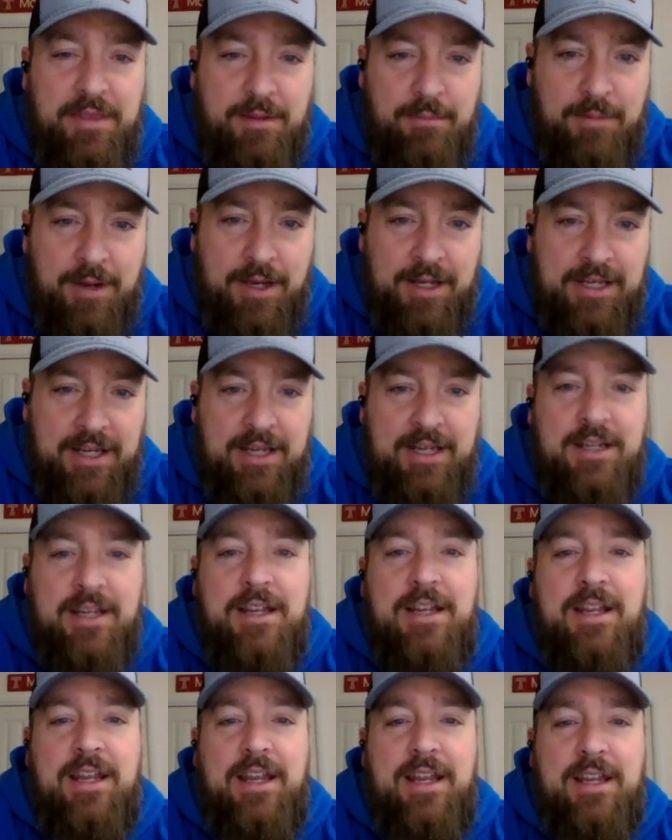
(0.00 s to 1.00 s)
the money,
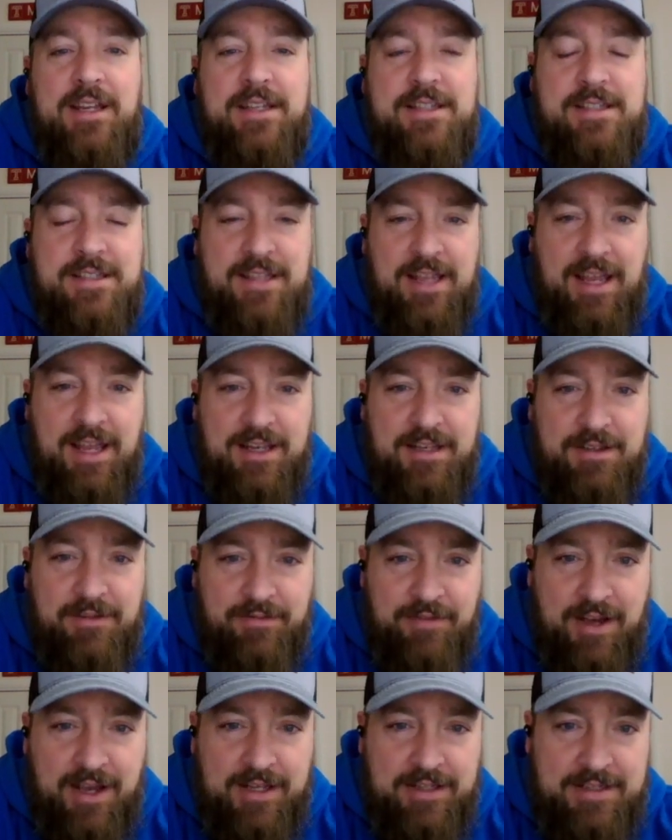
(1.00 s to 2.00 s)
extend
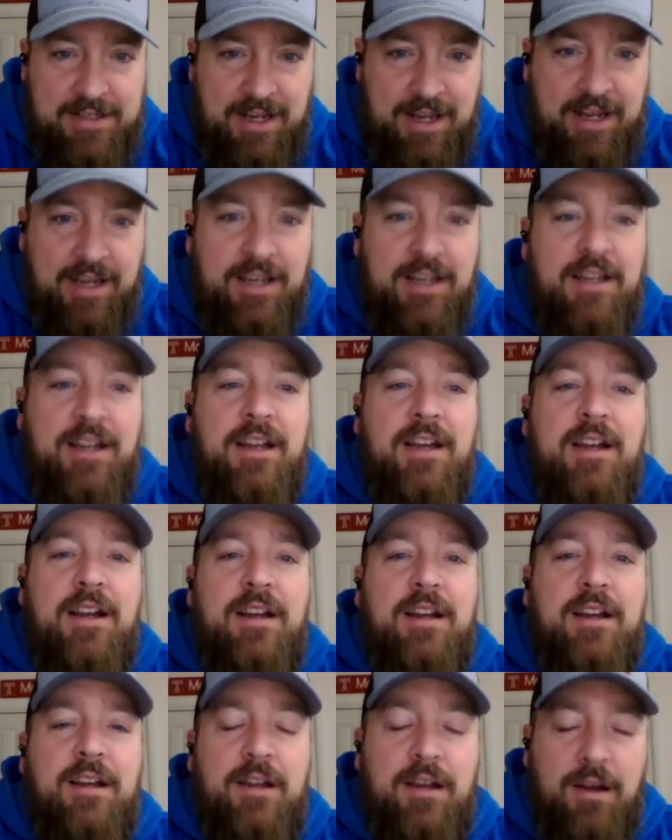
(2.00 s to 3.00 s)
Devontae.
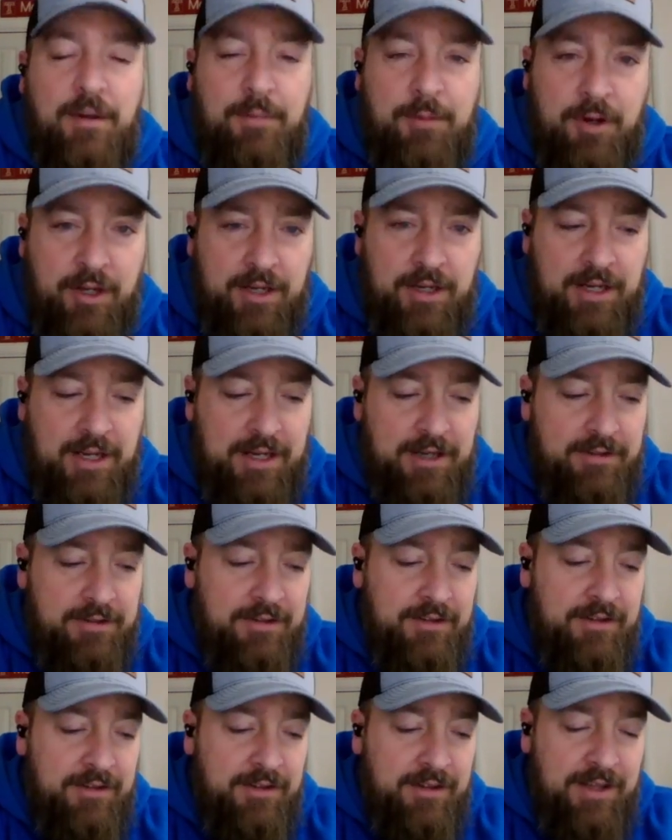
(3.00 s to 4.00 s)
Come on now,
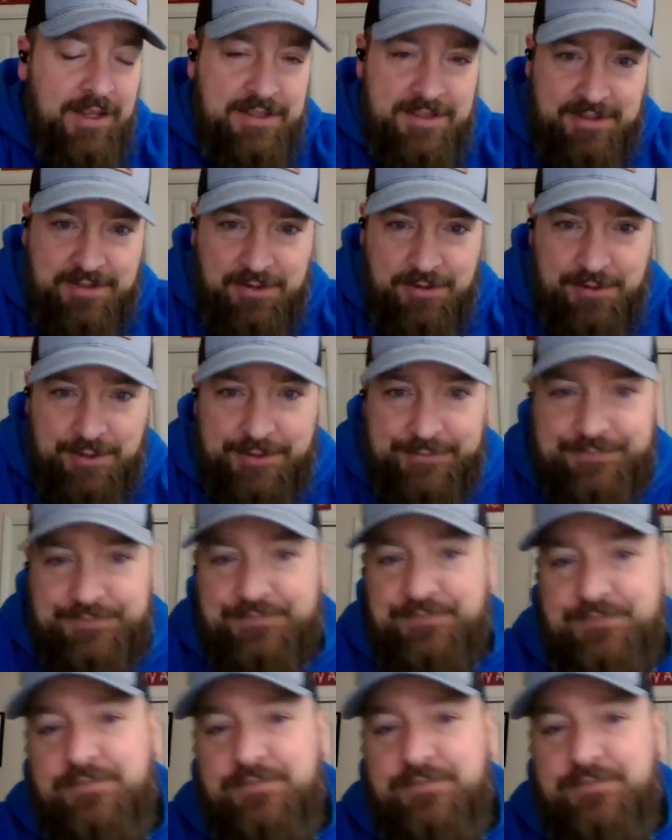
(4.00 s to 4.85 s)
let's do it.